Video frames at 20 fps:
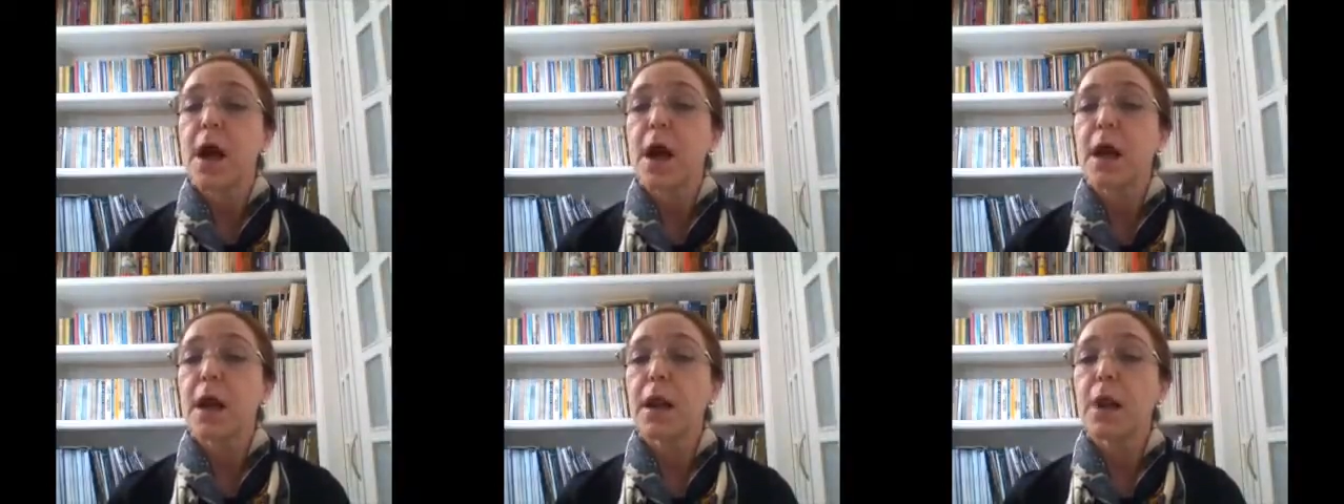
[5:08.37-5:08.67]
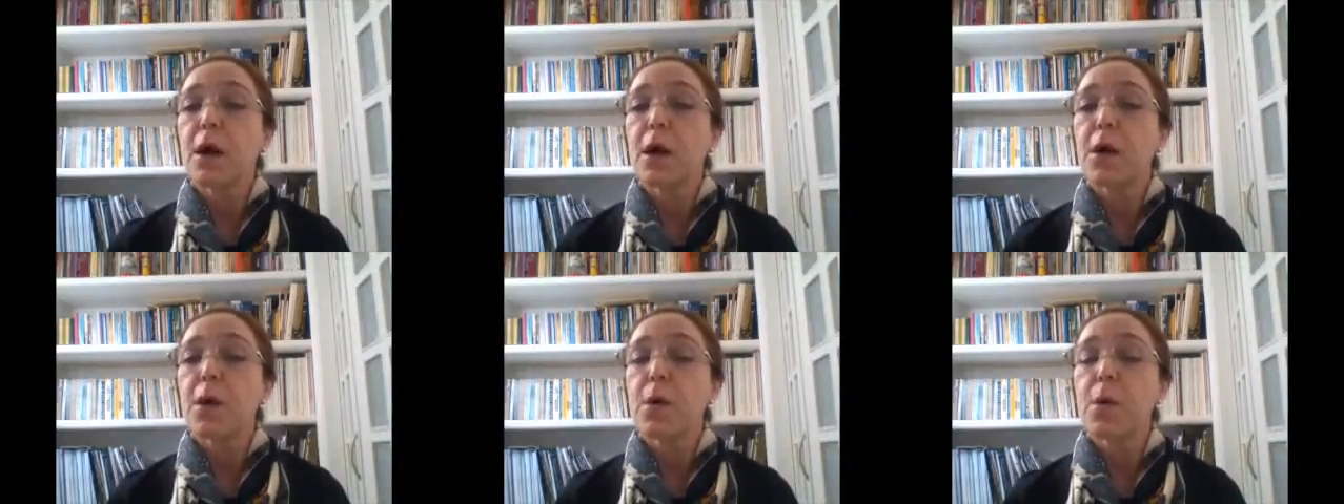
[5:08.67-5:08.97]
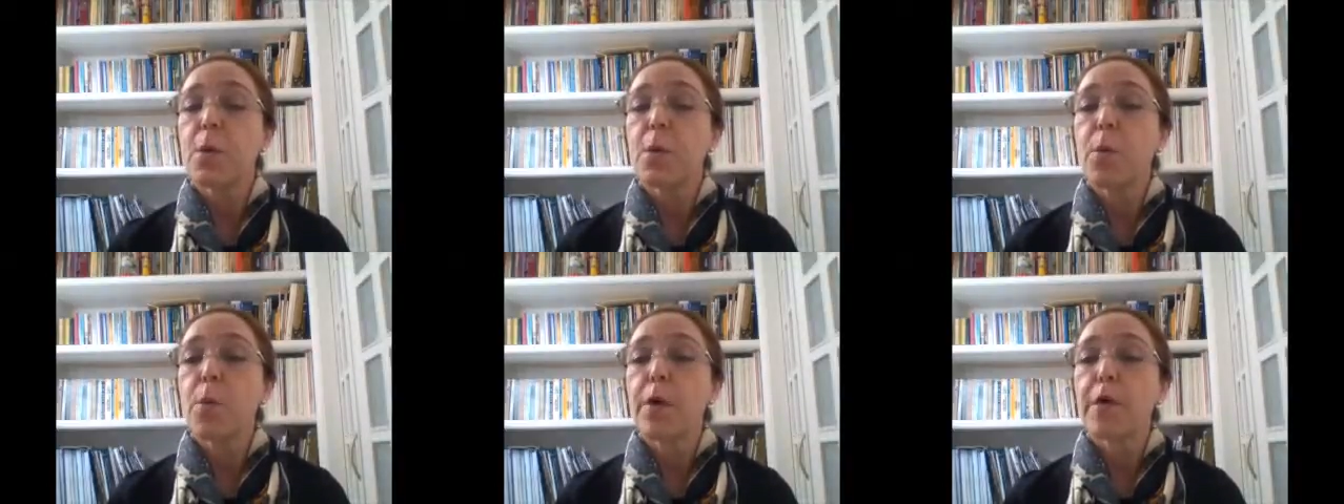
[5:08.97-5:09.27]
along
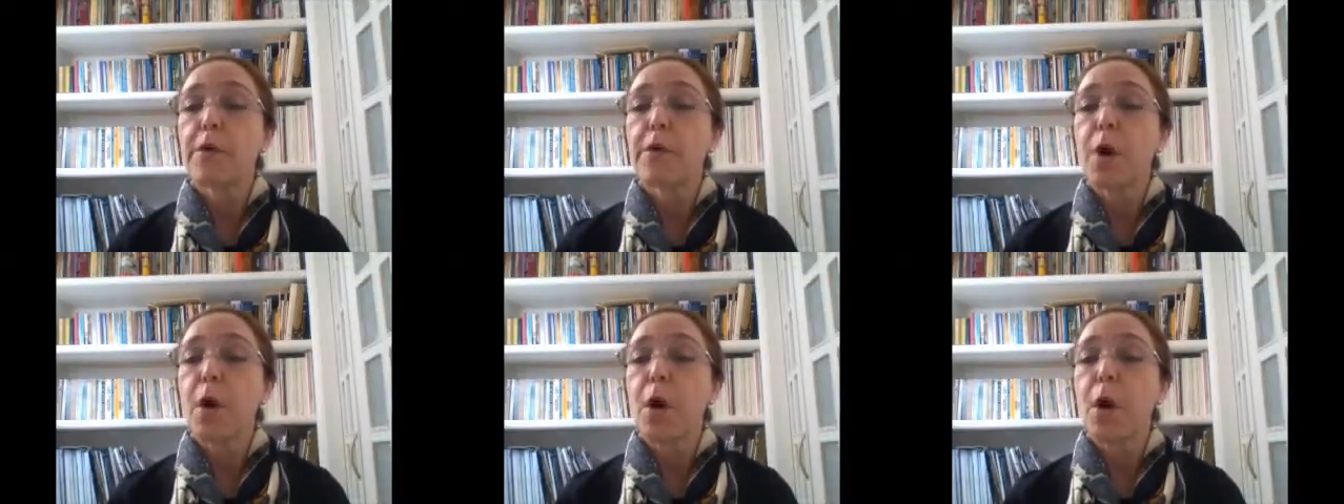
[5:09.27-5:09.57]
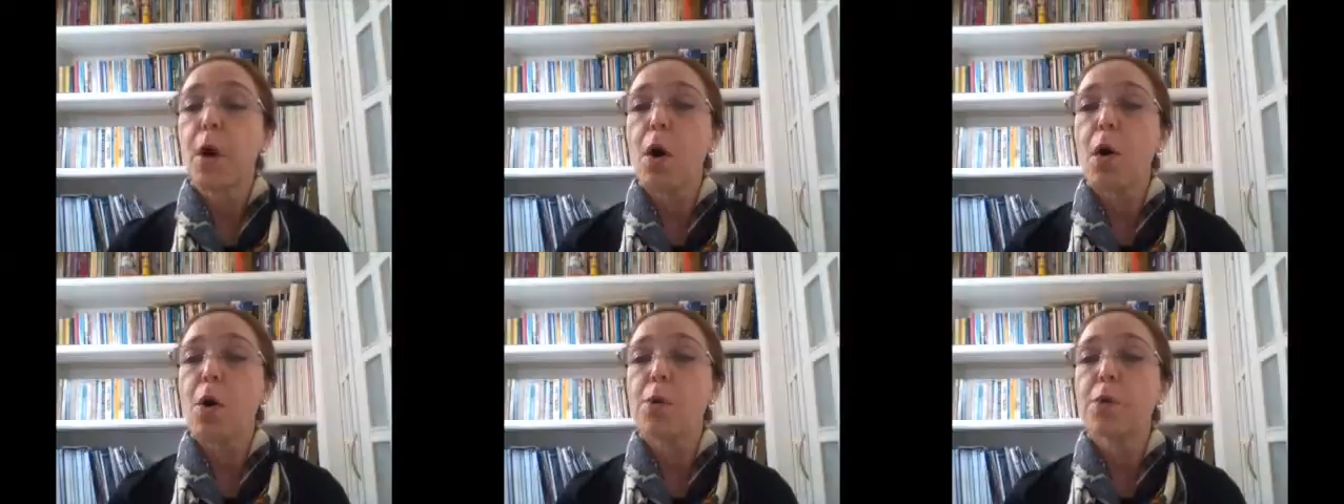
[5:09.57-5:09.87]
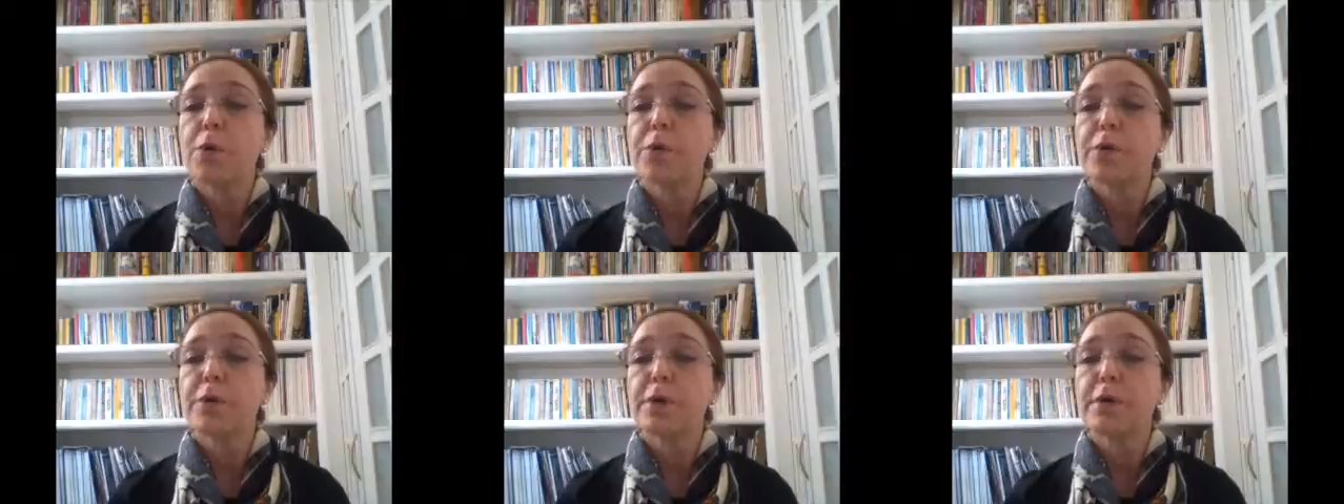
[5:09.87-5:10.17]
with
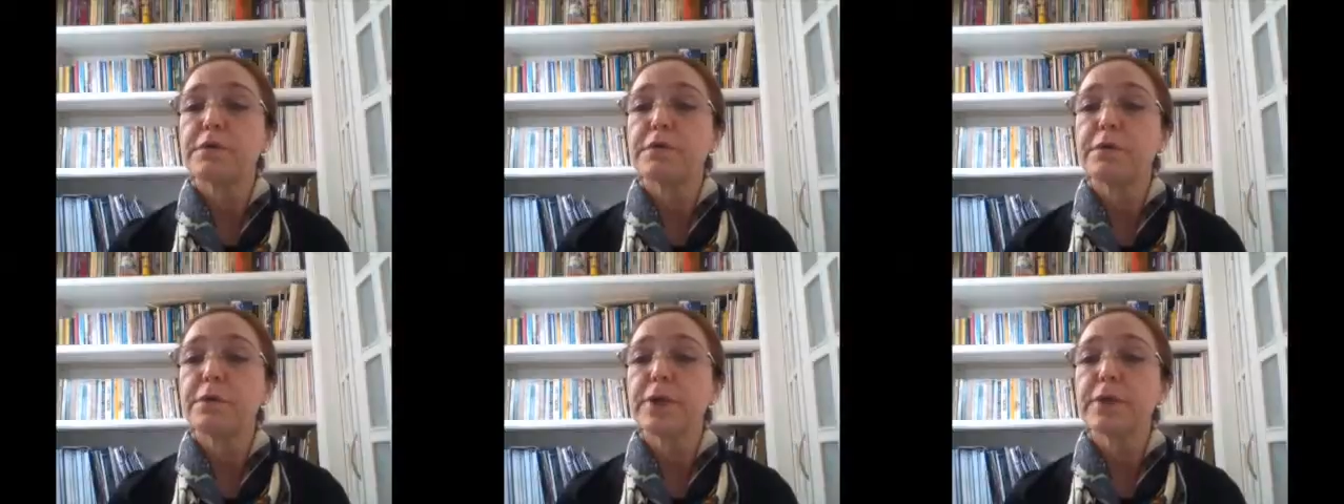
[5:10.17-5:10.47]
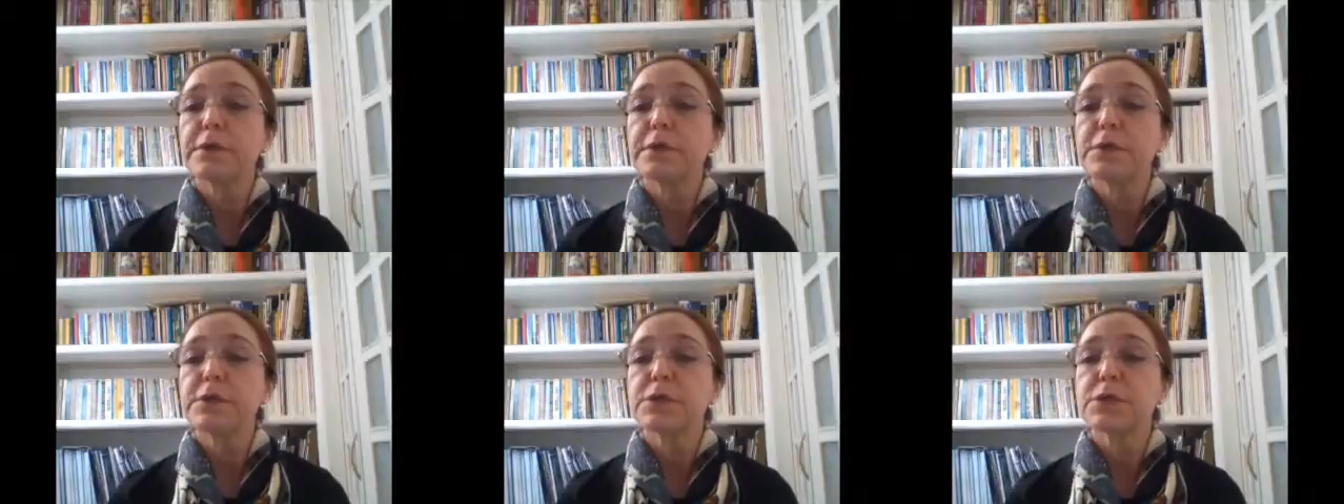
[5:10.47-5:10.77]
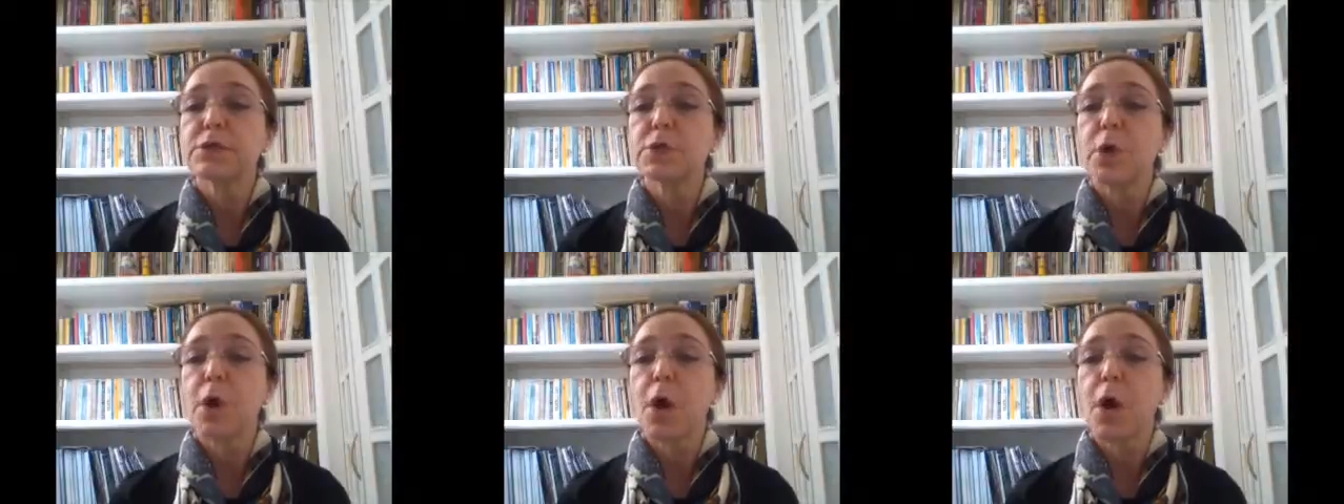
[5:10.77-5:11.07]
all reference
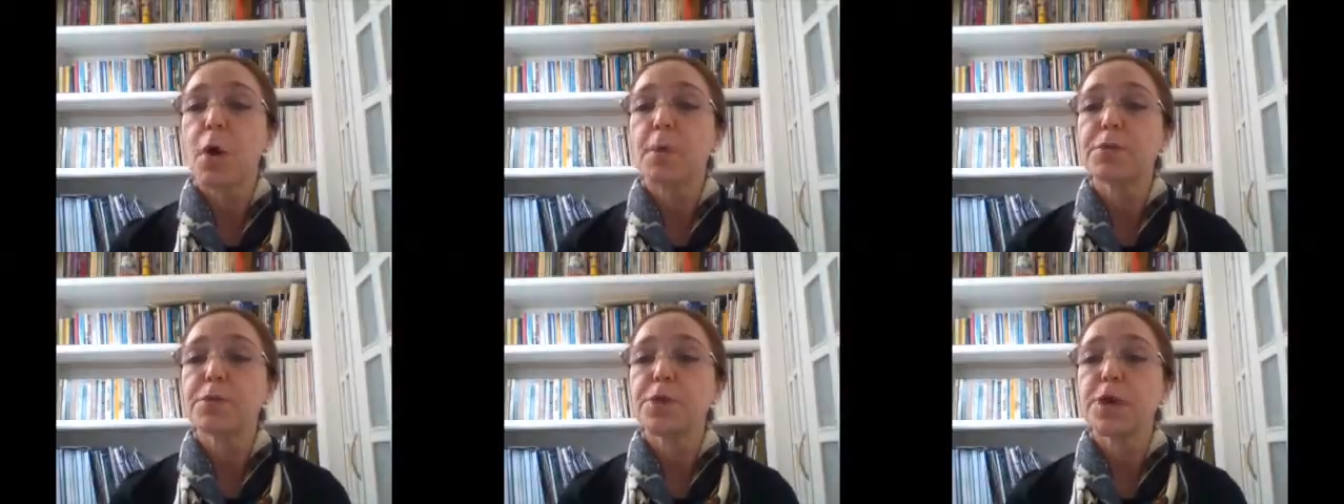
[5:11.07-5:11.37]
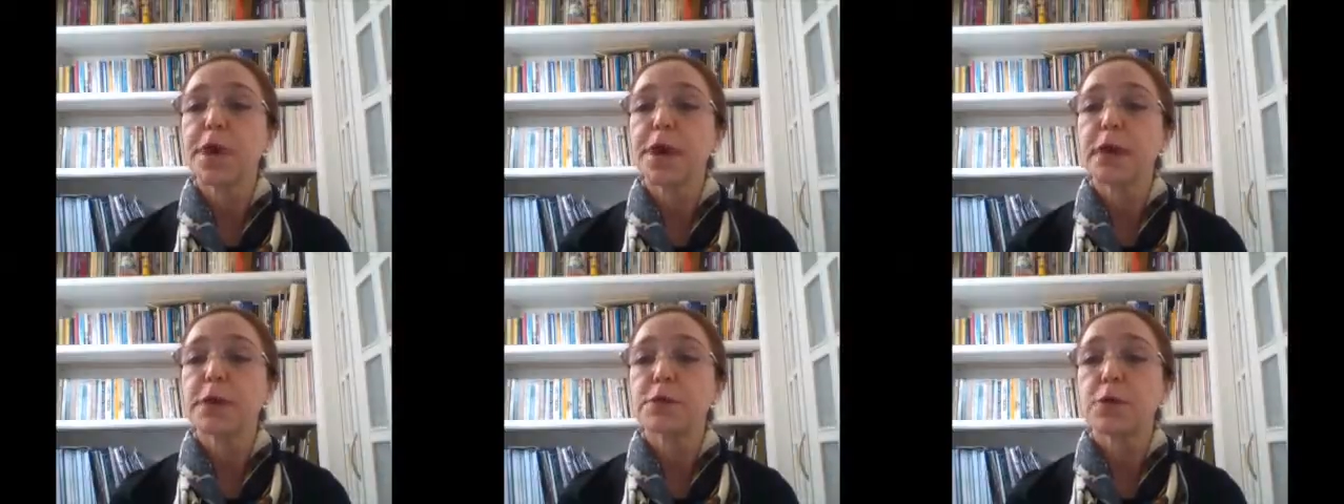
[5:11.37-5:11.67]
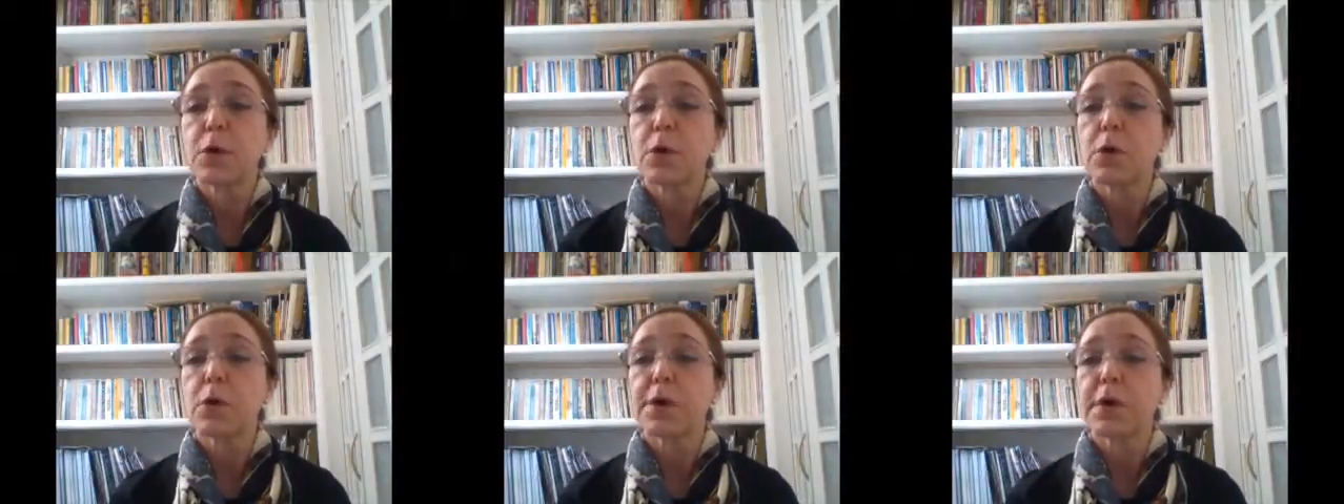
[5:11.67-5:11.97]
to object
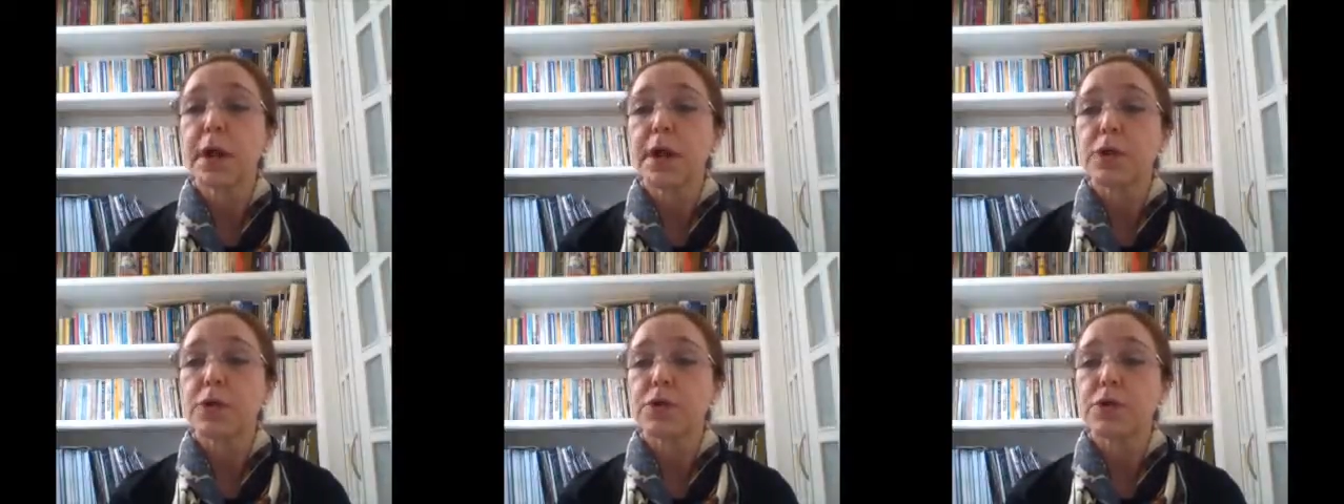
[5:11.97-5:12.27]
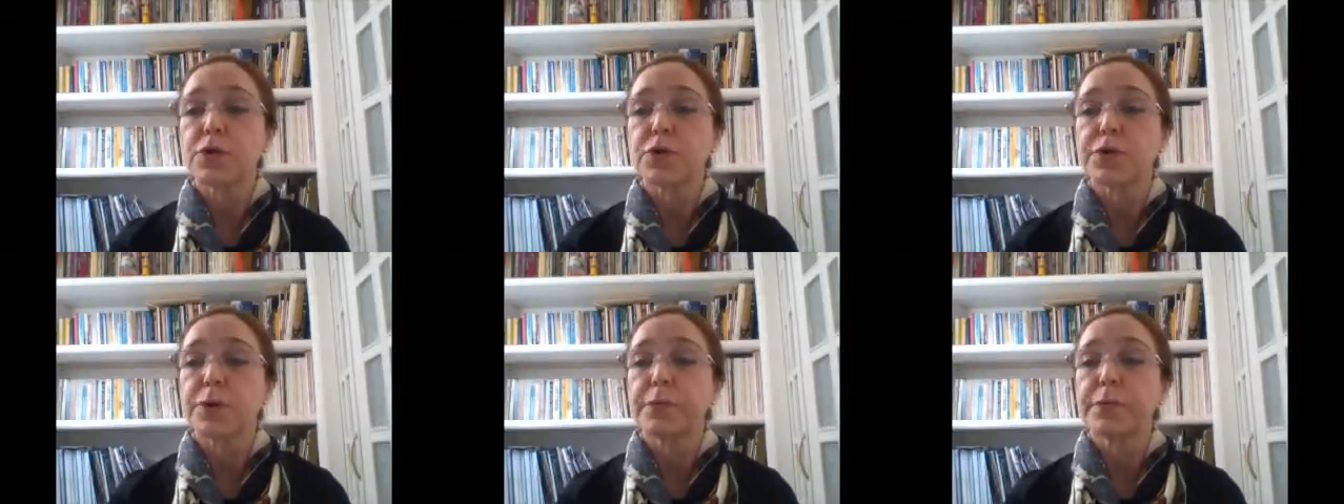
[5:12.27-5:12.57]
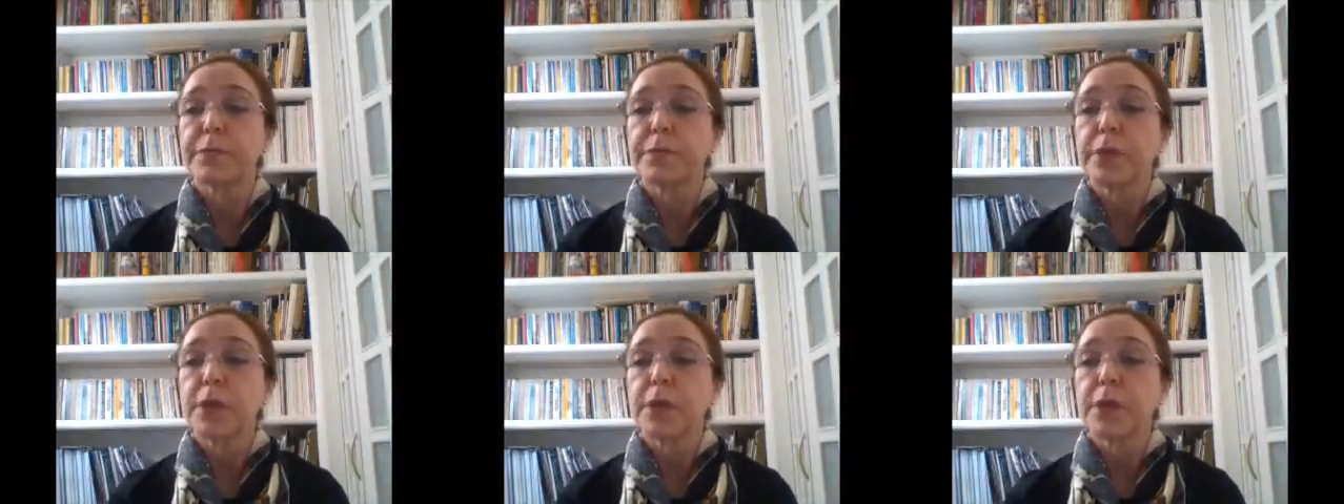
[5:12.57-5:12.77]
or nature.